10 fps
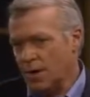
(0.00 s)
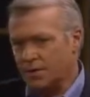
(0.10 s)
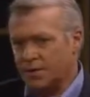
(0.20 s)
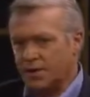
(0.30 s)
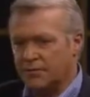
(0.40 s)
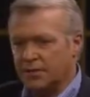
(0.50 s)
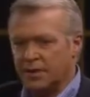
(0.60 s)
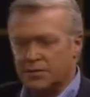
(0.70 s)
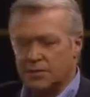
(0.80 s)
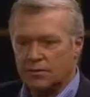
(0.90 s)
well, the
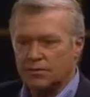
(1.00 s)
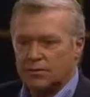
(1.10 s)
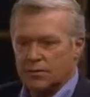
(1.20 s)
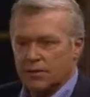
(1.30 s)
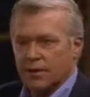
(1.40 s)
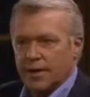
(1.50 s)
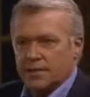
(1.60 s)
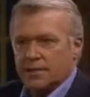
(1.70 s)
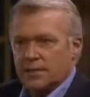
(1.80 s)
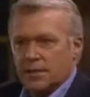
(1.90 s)
evening is off to a great
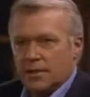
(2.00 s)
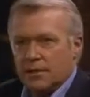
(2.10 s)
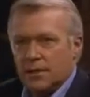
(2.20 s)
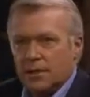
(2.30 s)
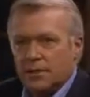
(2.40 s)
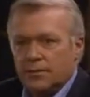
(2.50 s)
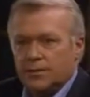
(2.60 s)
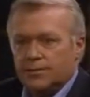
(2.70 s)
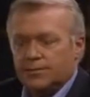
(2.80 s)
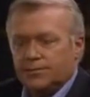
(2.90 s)

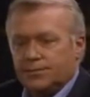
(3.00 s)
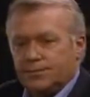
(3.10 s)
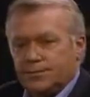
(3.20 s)
start.